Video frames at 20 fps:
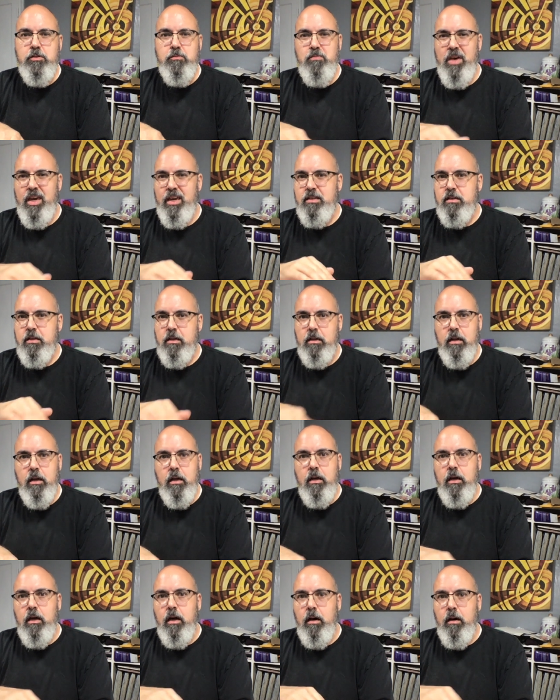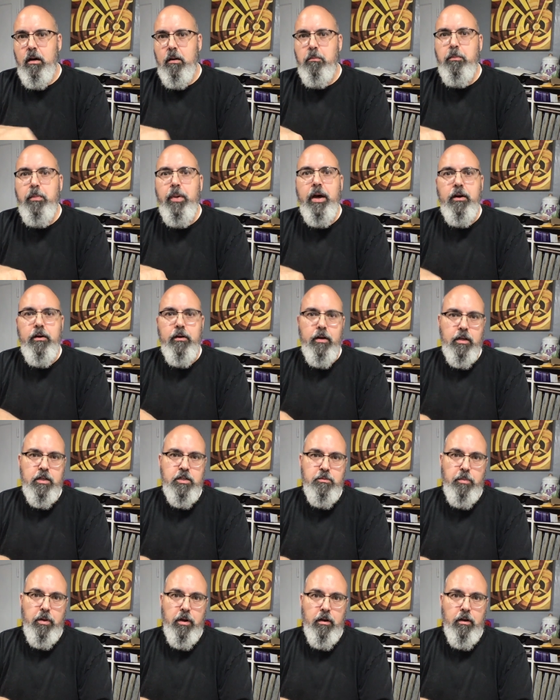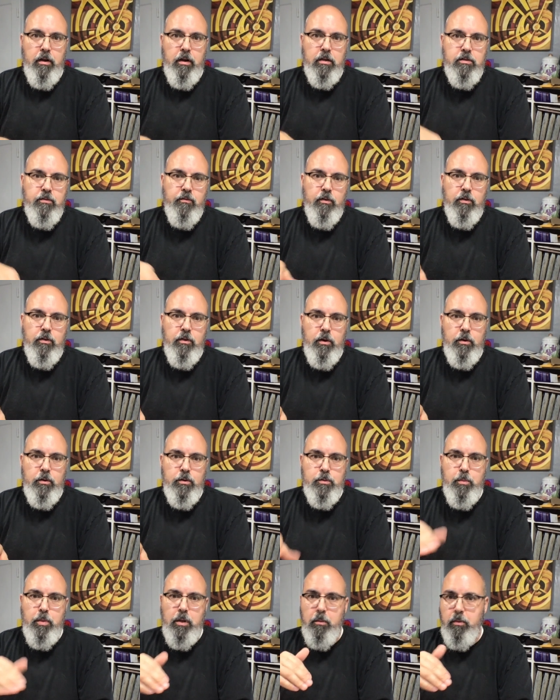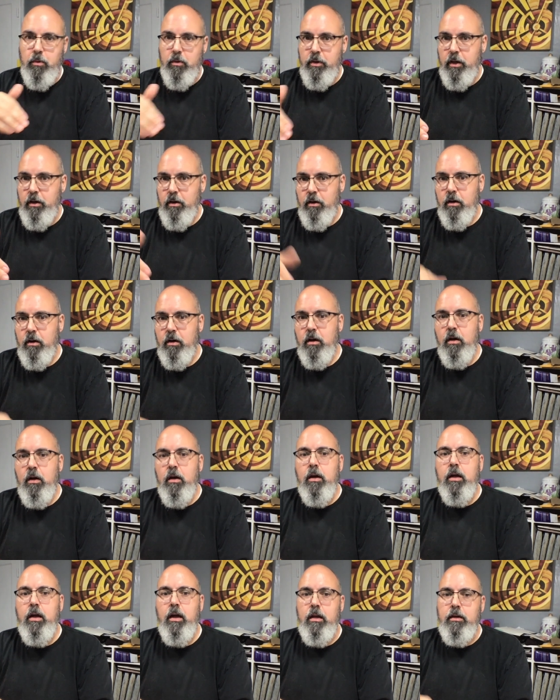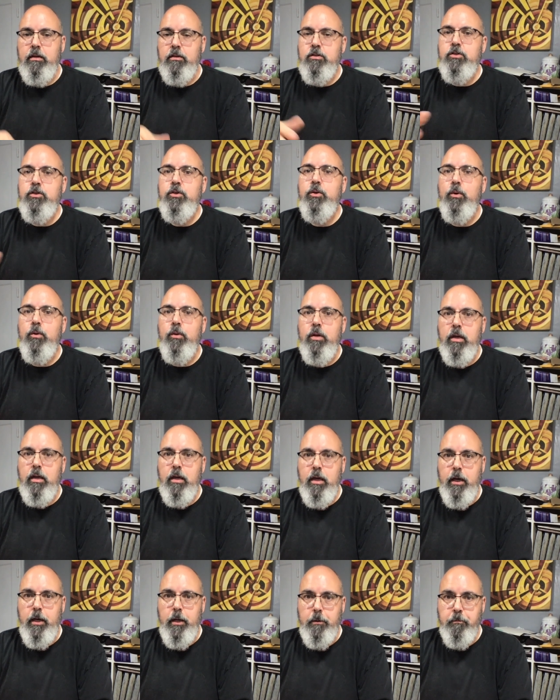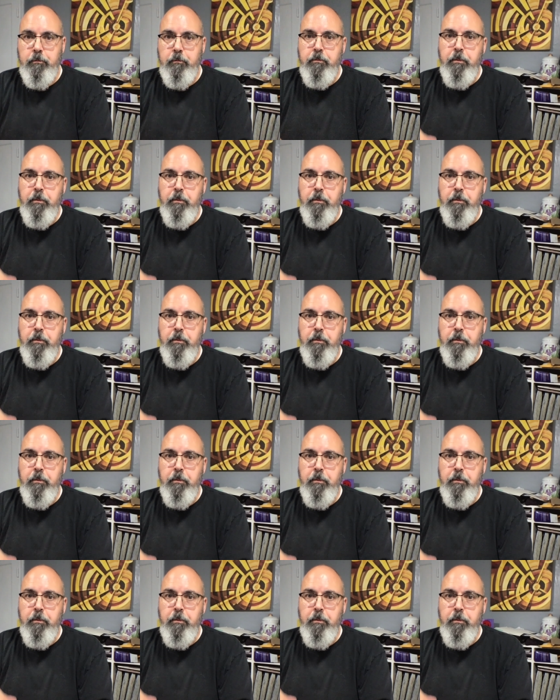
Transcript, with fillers: makes it a, a better experience for those people that are kind of tuning in